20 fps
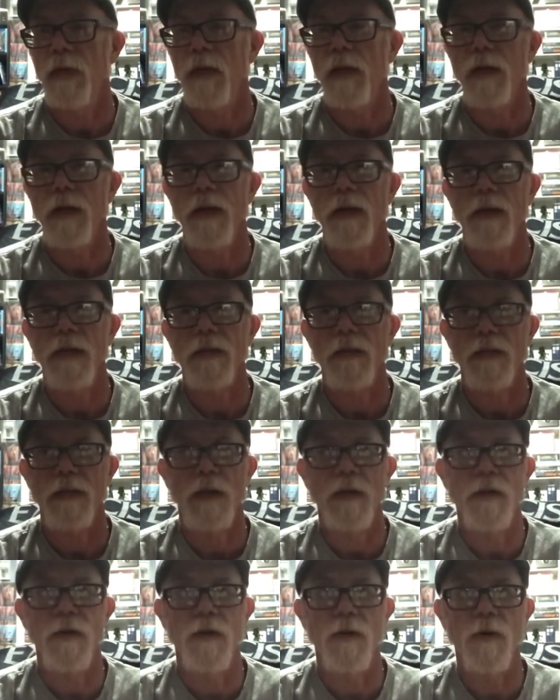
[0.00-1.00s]
I guess it
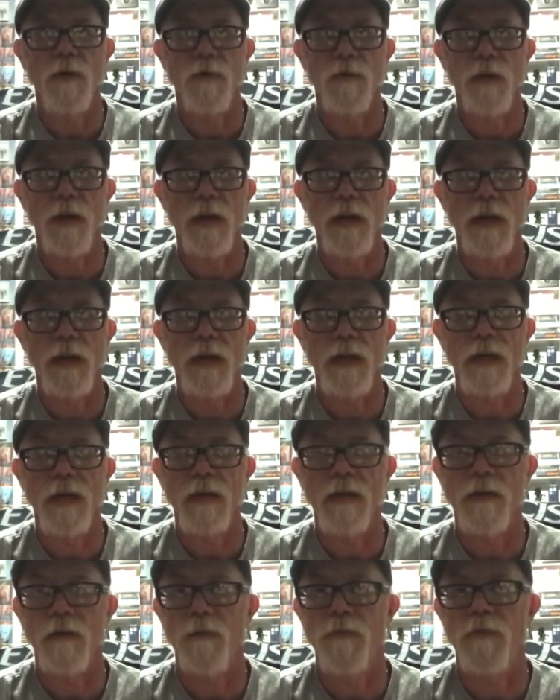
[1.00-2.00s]
got the R
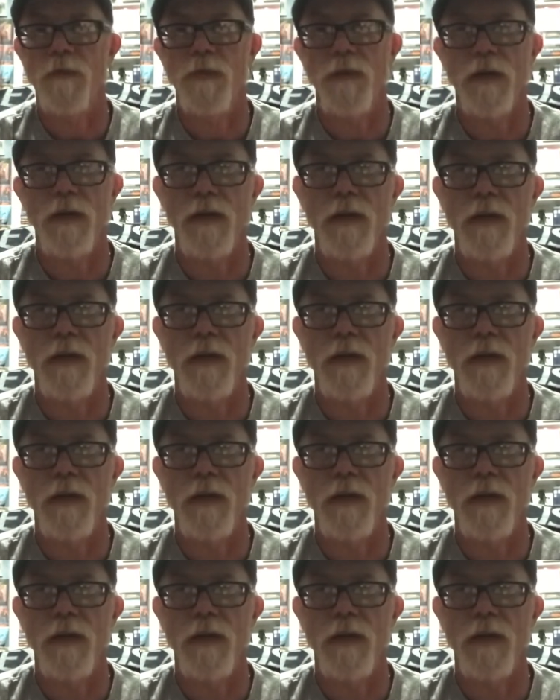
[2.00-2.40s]
rating for the